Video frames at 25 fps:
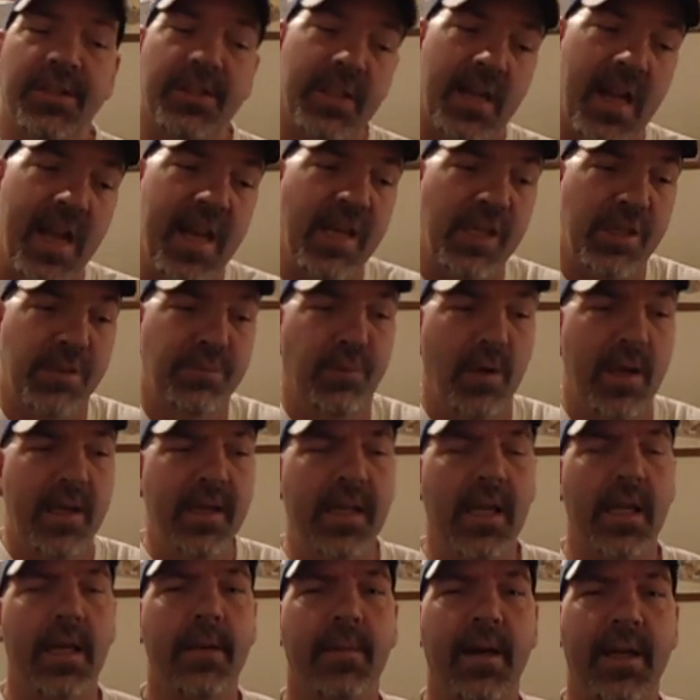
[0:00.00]
And I explained
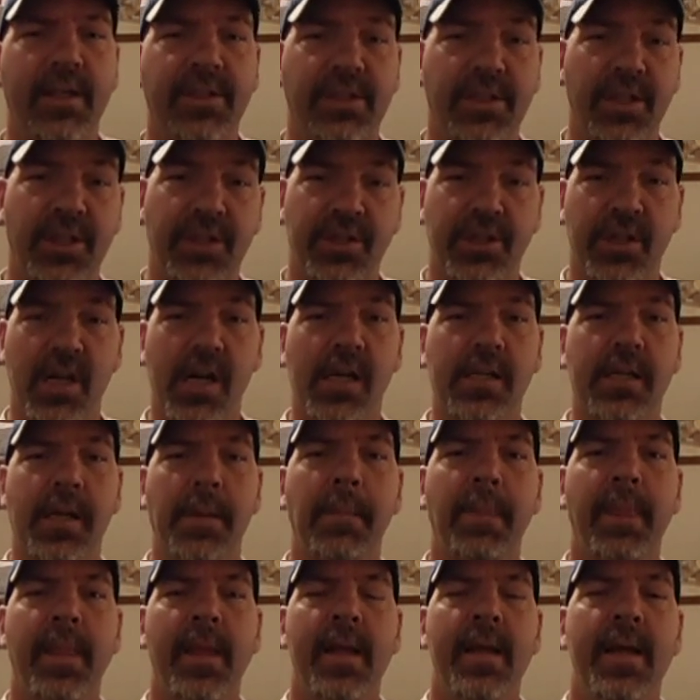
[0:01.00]
to him, I said, Chuck,
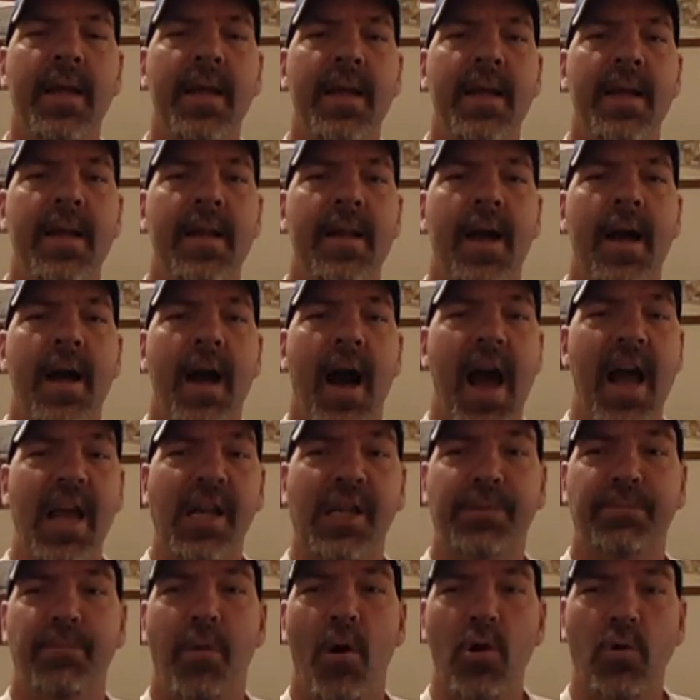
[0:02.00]
I
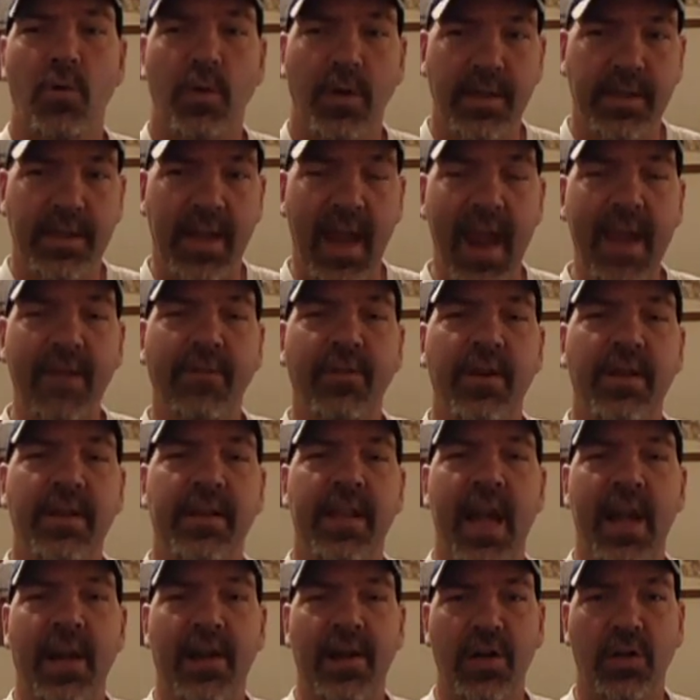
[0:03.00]
spoke with David in
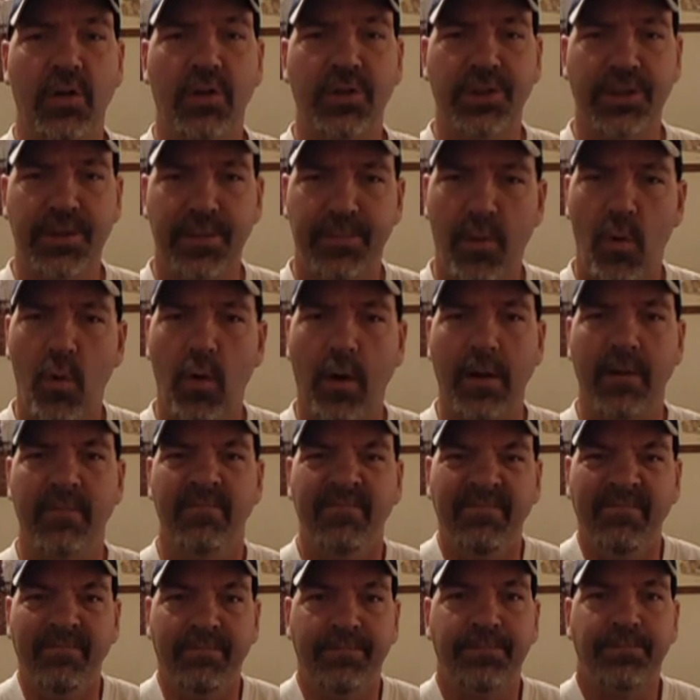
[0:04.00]
technical support.
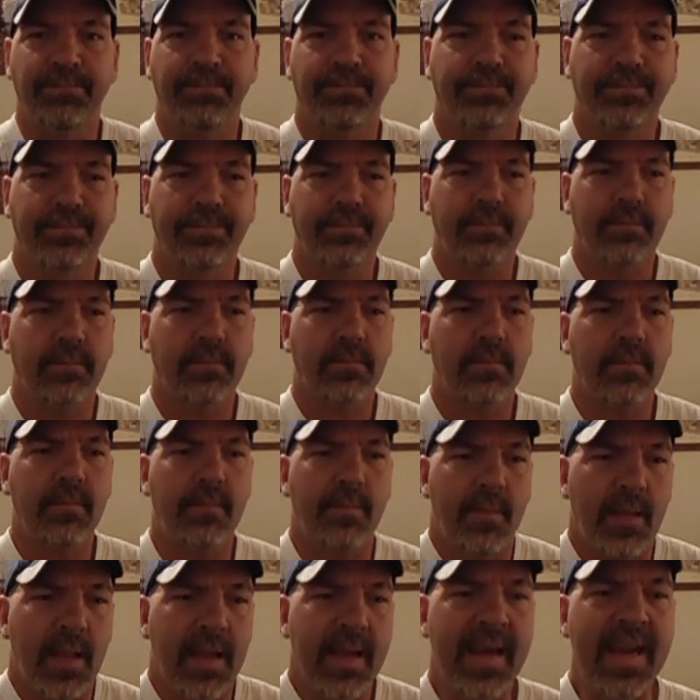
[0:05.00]

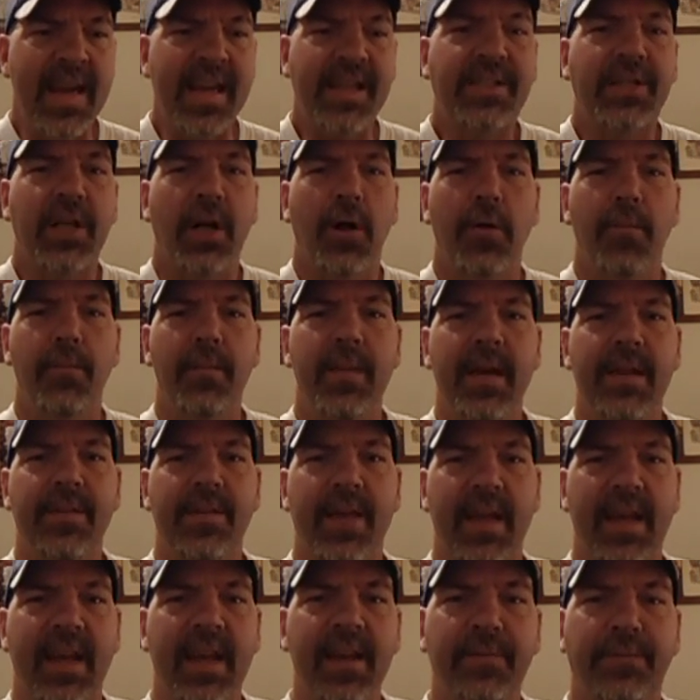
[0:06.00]
He told me
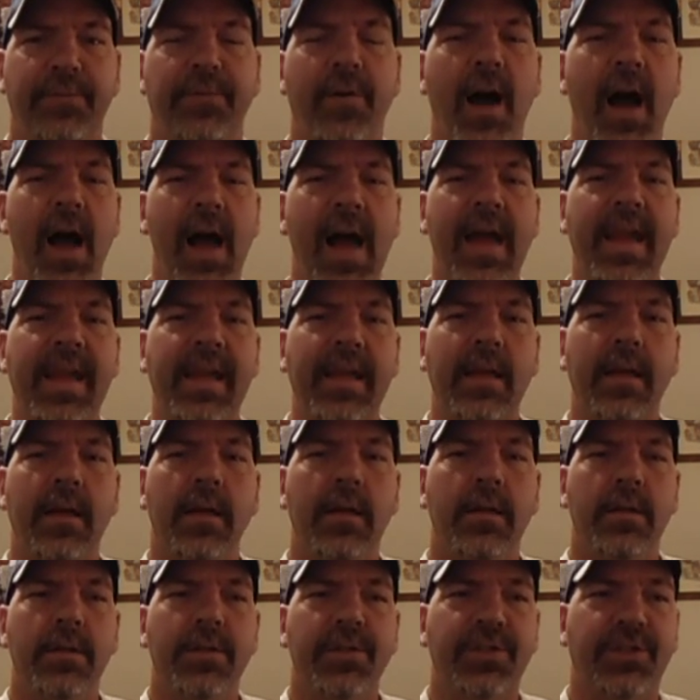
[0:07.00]
that if I
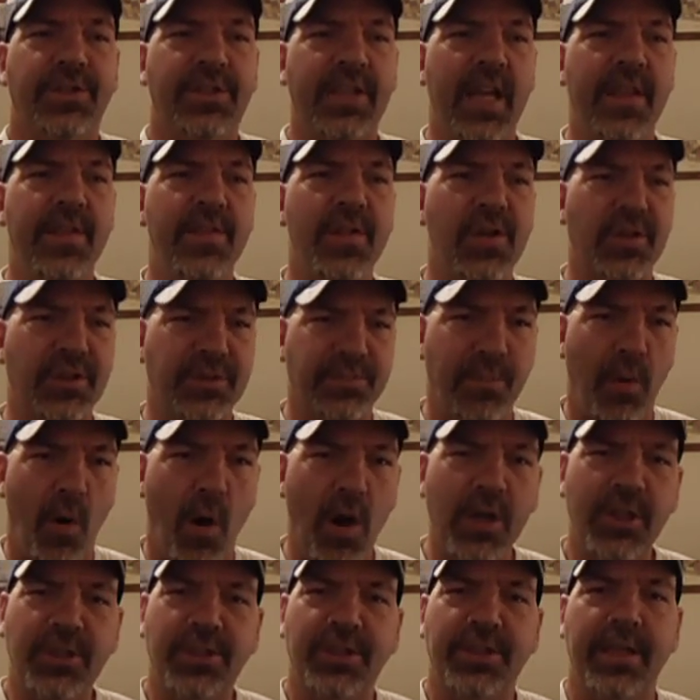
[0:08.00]
send those
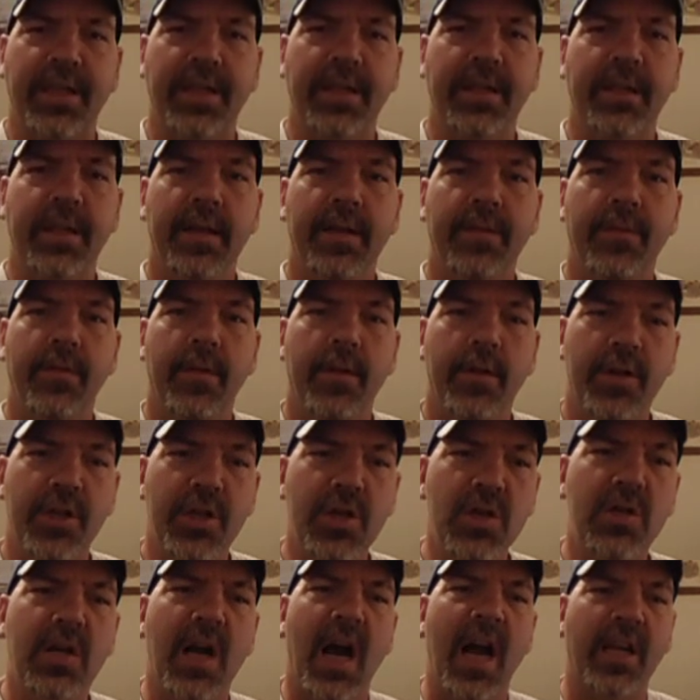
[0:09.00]
parts in,
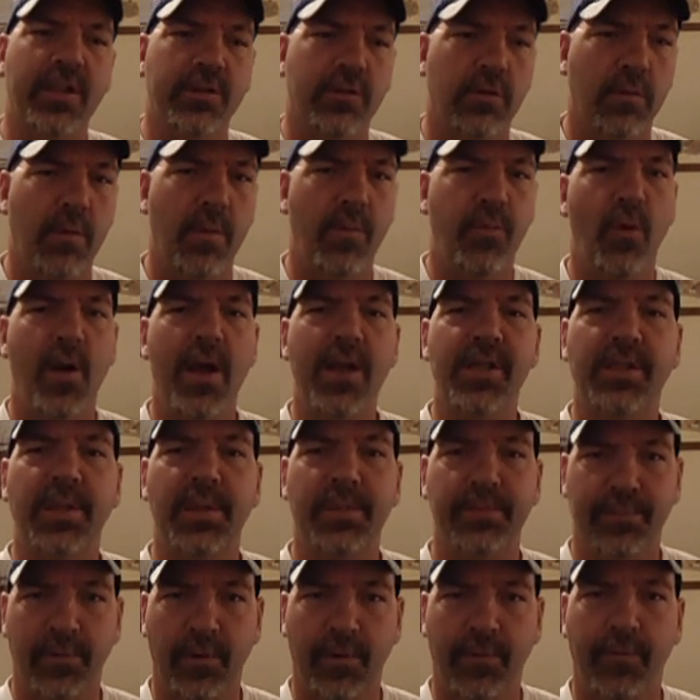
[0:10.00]
you guys will replace
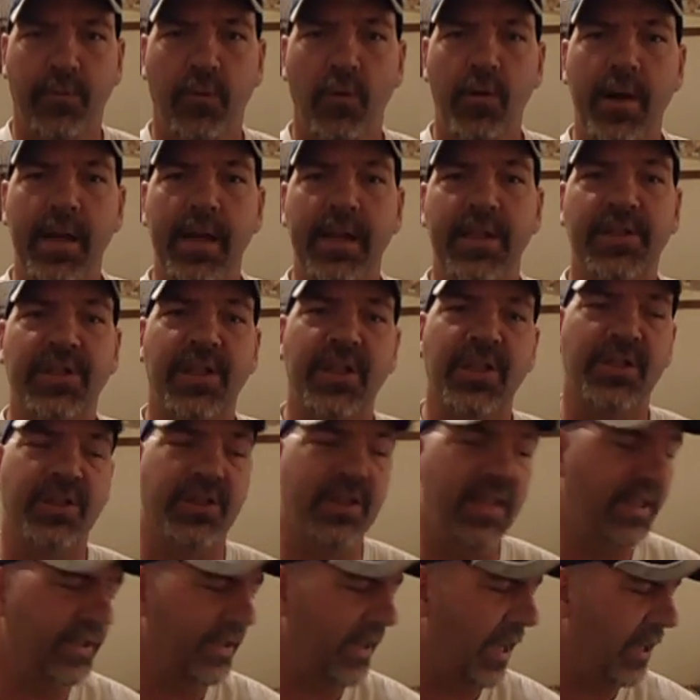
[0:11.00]
them for free since
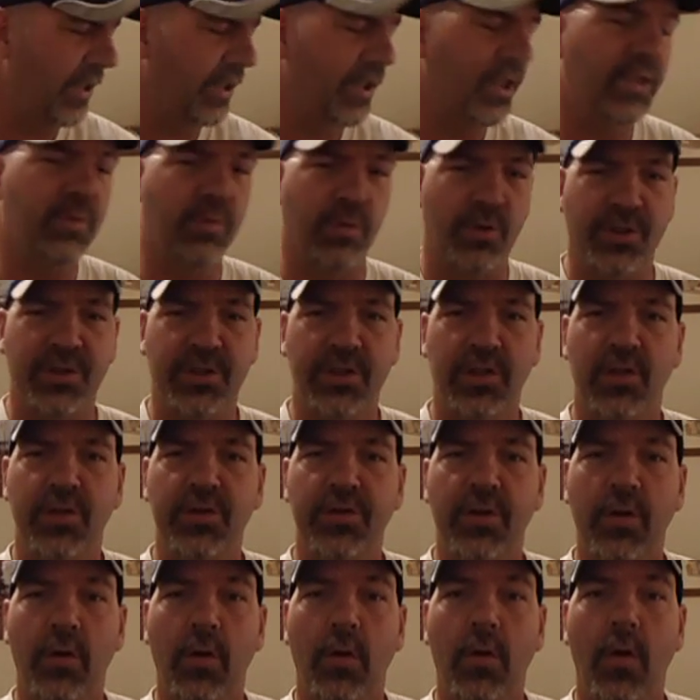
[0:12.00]
these engines were still
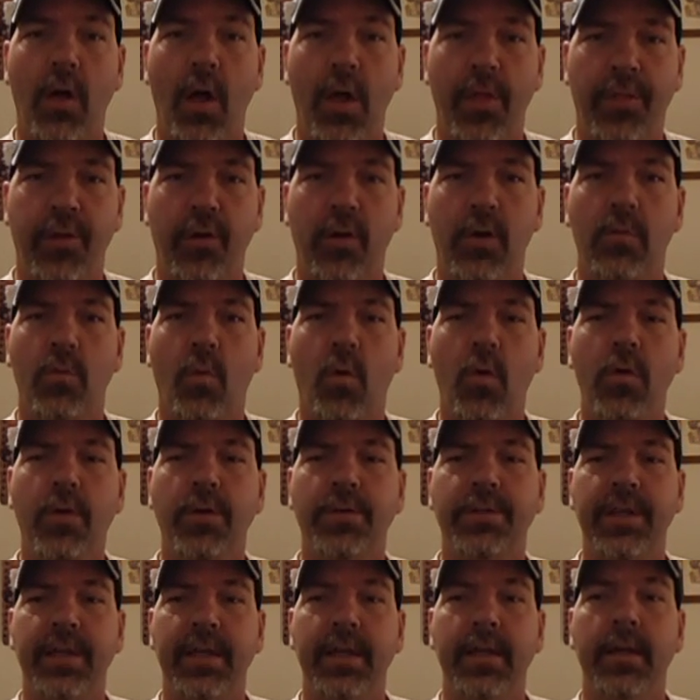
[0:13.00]
under Athearn
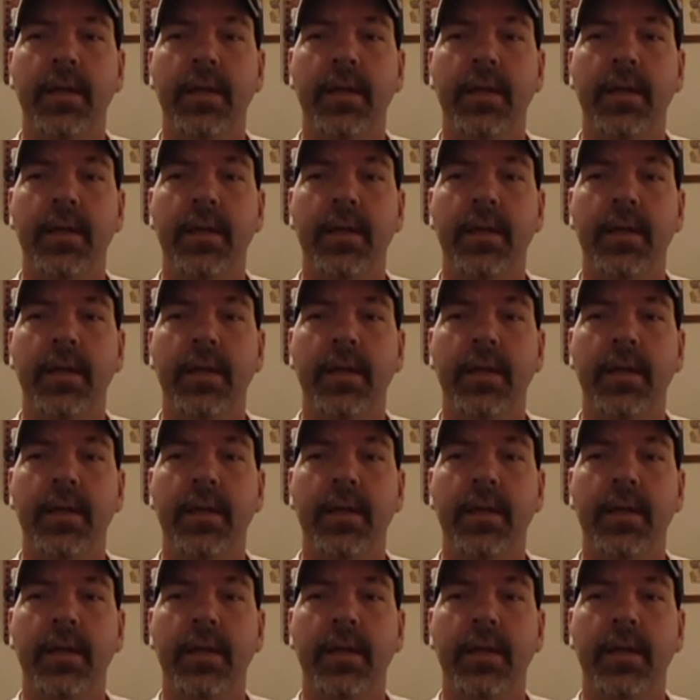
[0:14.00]
warranty.